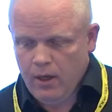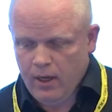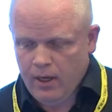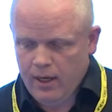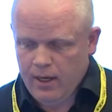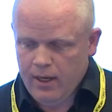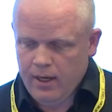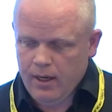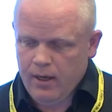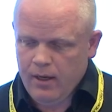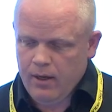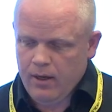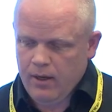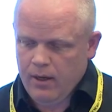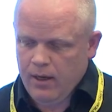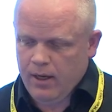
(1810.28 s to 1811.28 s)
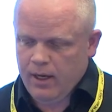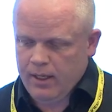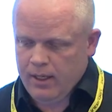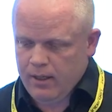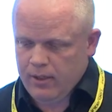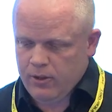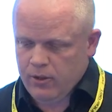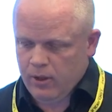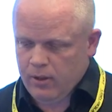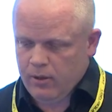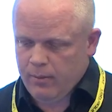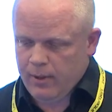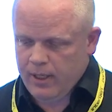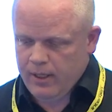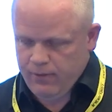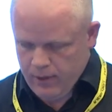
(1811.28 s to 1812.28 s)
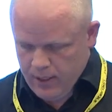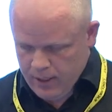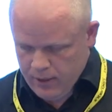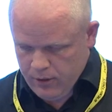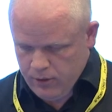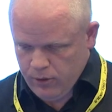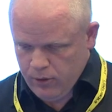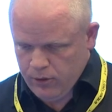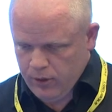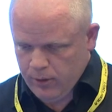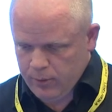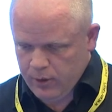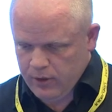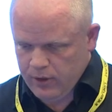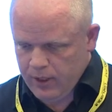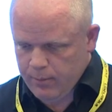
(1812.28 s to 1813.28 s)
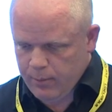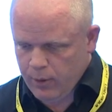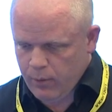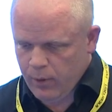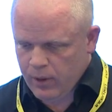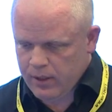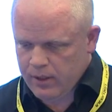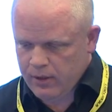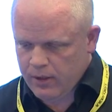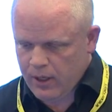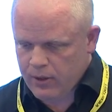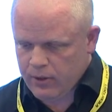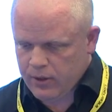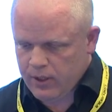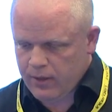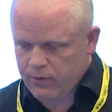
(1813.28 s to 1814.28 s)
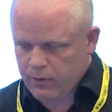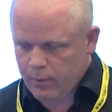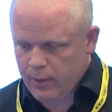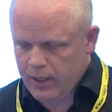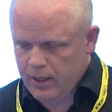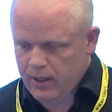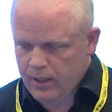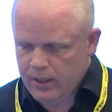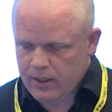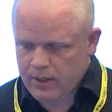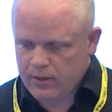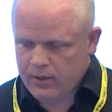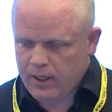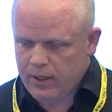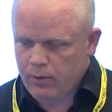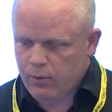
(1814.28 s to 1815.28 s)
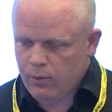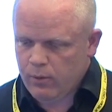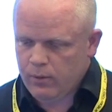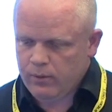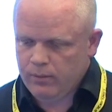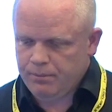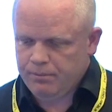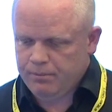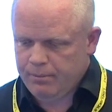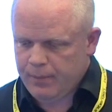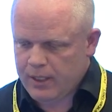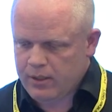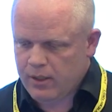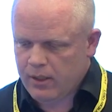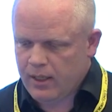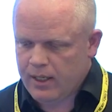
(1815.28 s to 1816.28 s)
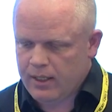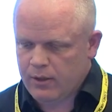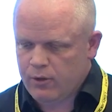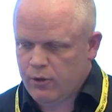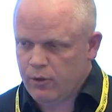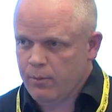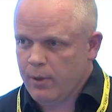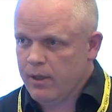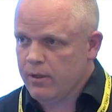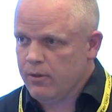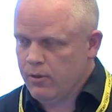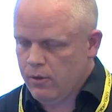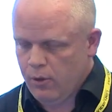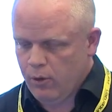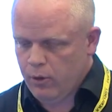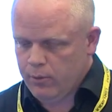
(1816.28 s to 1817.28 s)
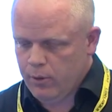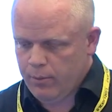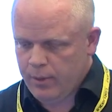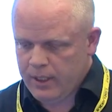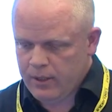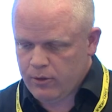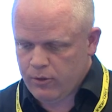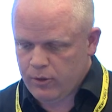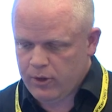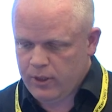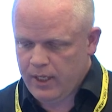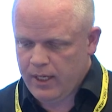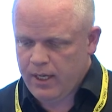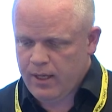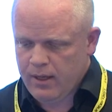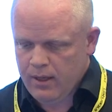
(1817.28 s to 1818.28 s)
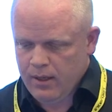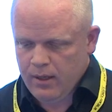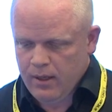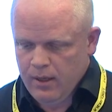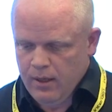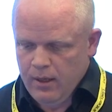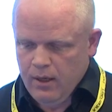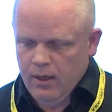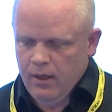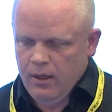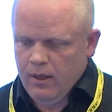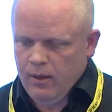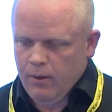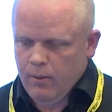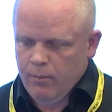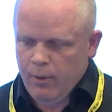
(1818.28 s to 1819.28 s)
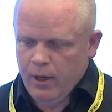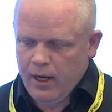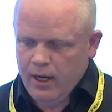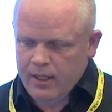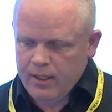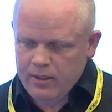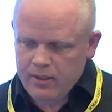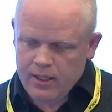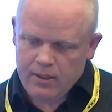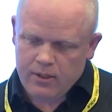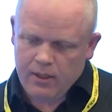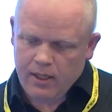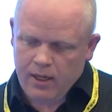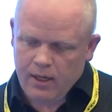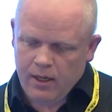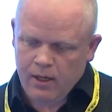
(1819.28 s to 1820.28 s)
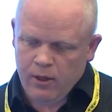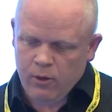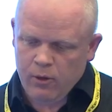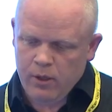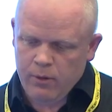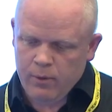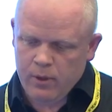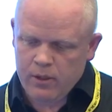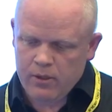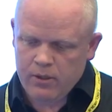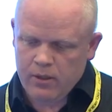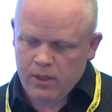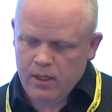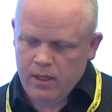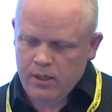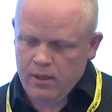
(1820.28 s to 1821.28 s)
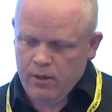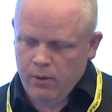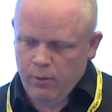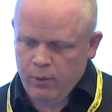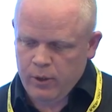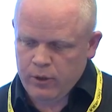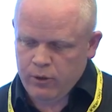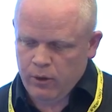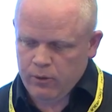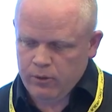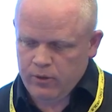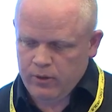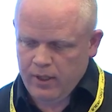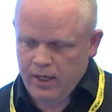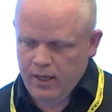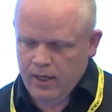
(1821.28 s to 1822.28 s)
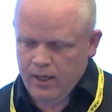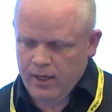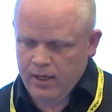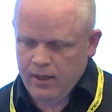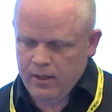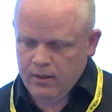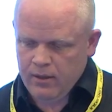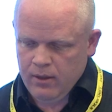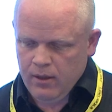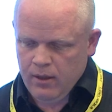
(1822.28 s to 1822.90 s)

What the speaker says: I can toggle my advanced search options here, but what those gives me is that basically I can do my normal Bing search here, but I can then say I only want to see results that are